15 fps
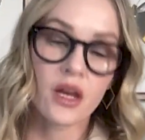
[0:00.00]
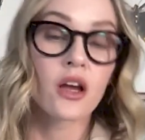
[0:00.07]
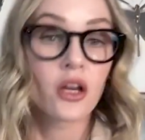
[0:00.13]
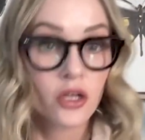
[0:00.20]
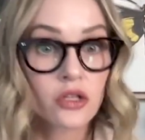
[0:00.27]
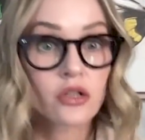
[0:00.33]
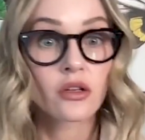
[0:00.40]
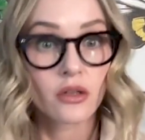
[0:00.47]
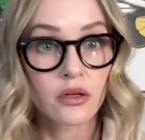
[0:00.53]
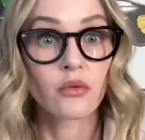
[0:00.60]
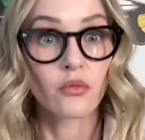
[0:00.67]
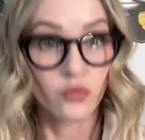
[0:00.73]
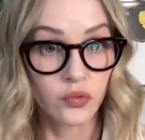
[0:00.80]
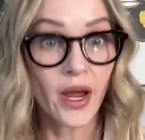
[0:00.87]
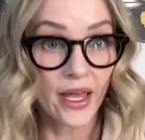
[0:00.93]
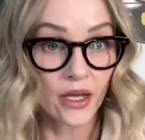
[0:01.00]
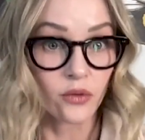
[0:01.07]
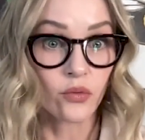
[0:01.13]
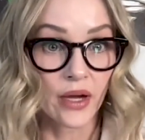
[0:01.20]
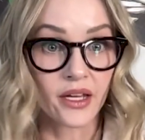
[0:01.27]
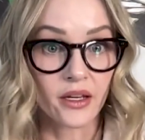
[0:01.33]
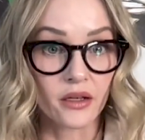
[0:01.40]
scream, right? And babies
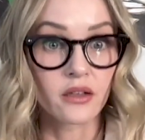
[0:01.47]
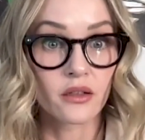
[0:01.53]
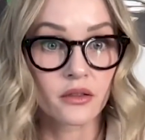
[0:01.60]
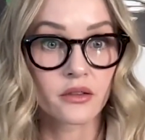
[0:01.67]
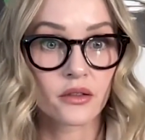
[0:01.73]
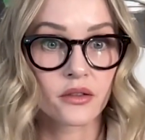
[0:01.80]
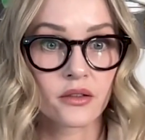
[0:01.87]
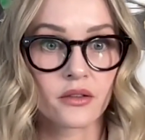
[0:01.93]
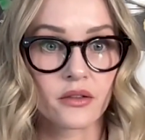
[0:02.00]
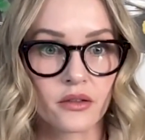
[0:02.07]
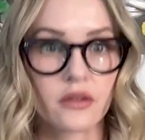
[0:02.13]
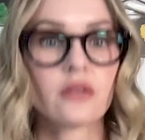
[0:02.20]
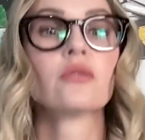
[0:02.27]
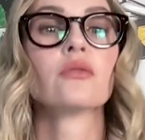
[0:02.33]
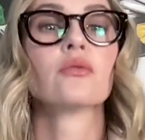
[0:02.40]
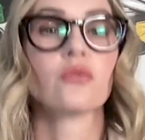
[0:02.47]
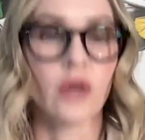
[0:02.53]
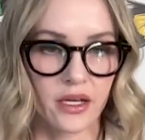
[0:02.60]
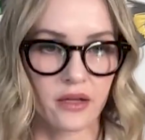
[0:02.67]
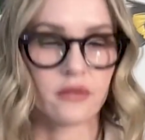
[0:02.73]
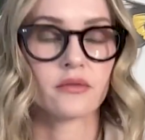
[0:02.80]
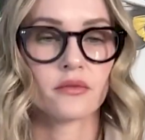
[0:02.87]
aren't narcissistic.
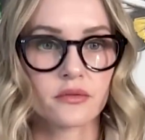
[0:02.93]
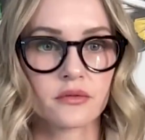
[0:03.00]
Babies